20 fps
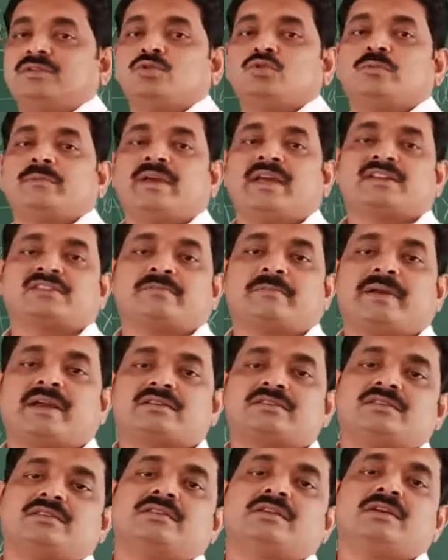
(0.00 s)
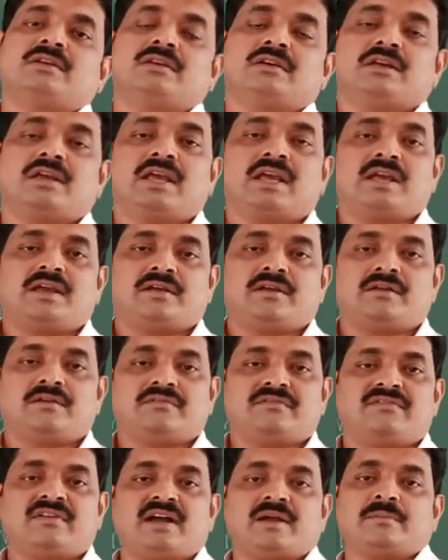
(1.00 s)
You may expect a
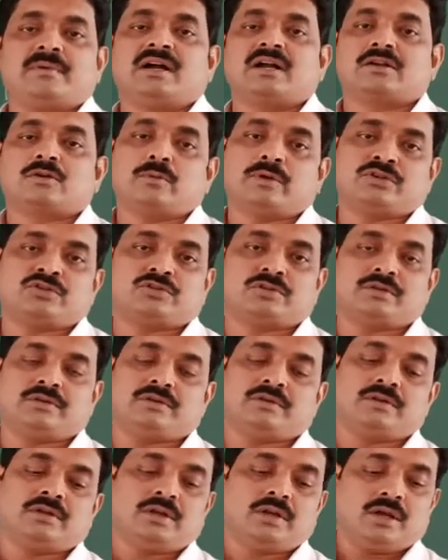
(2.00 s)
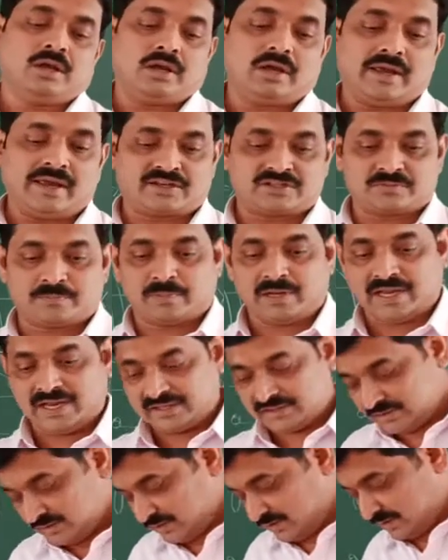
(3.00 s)
5-mark question.
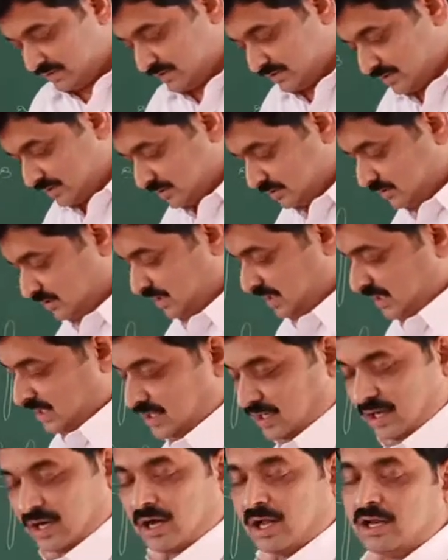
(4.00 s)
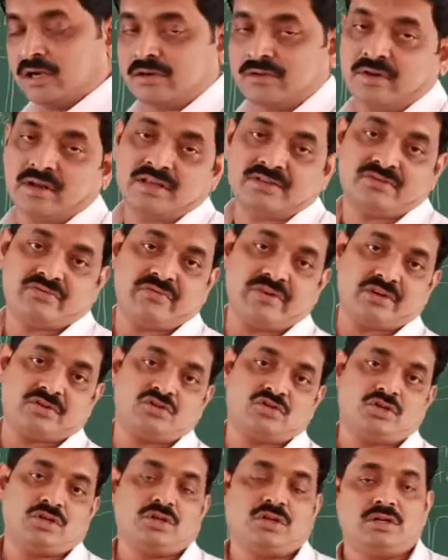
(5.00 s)
Explain the
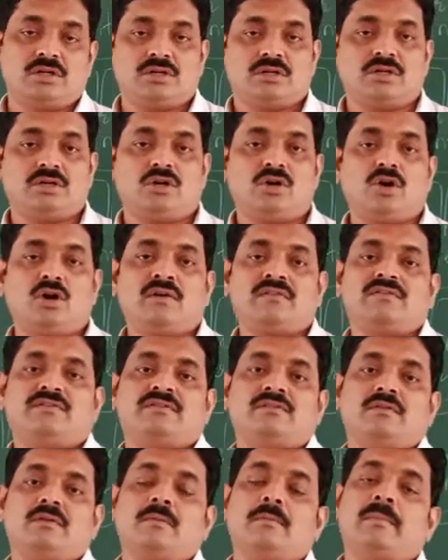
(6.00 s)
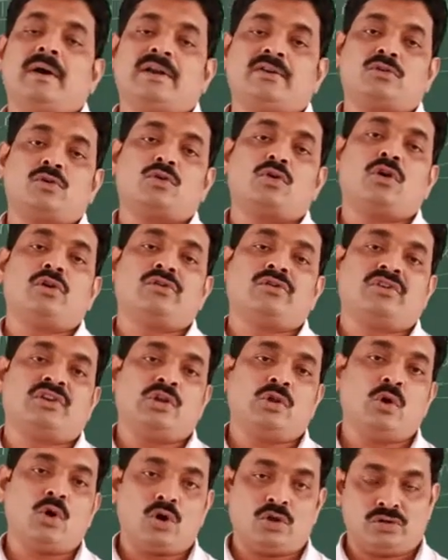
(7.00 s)
ultrastructure of
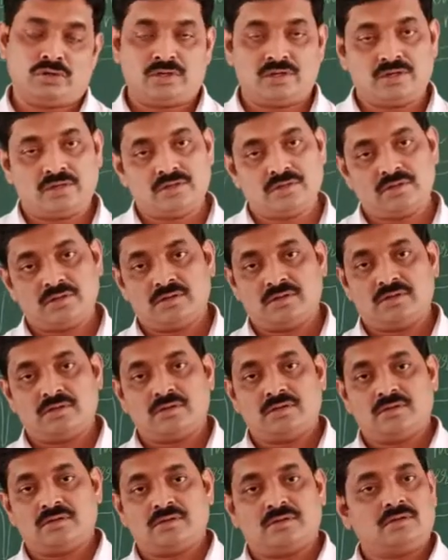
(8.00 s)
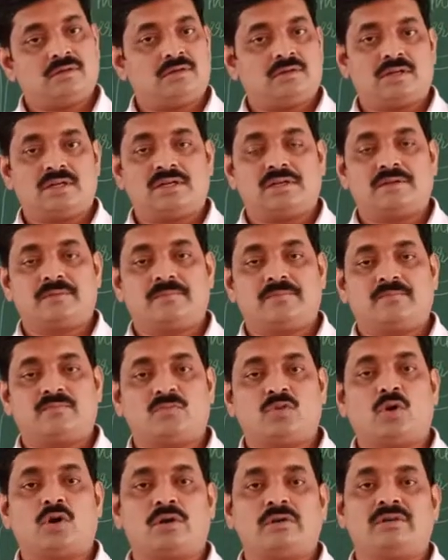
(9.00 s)
mitochondrion, right?
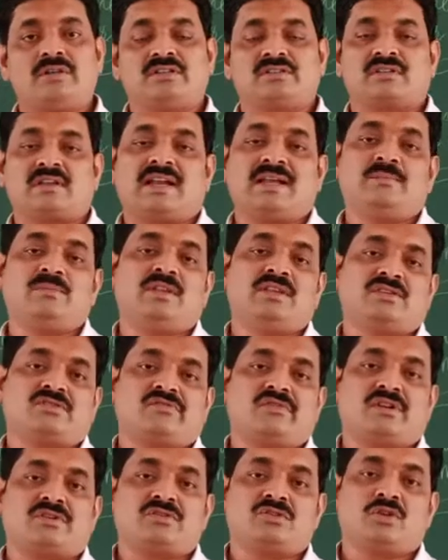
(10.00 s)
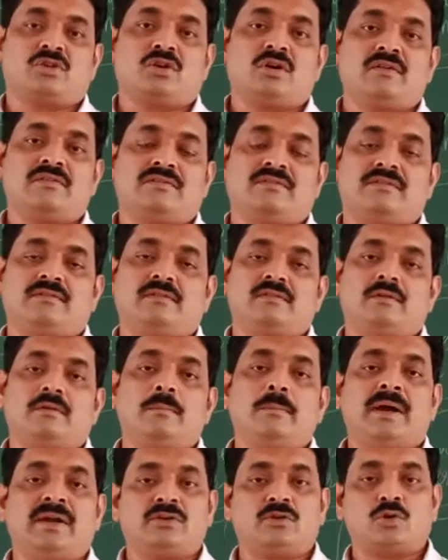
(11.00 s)
Or describe the structure of
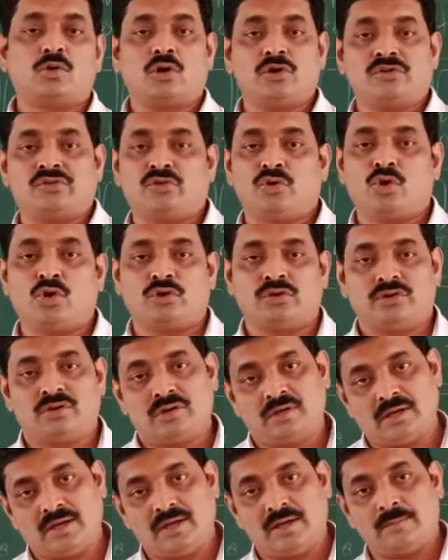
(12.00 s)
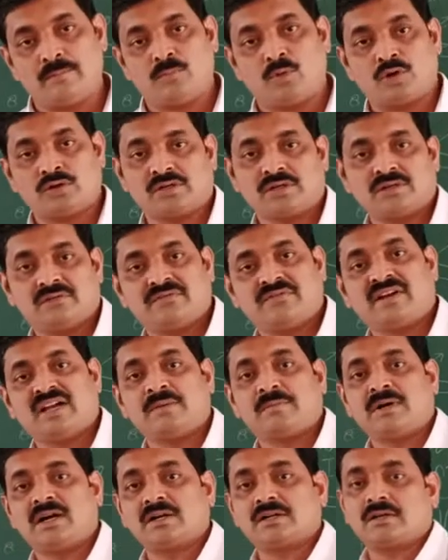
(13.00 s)
mitochondrion, a important
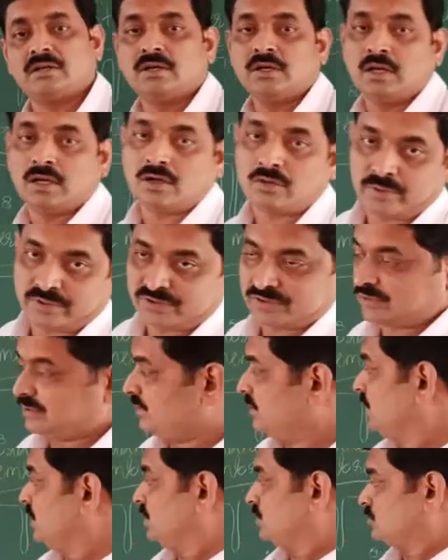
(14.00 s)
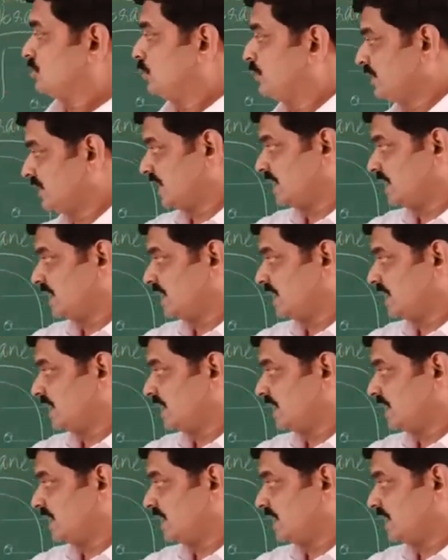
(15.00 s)
5-mark question. So with the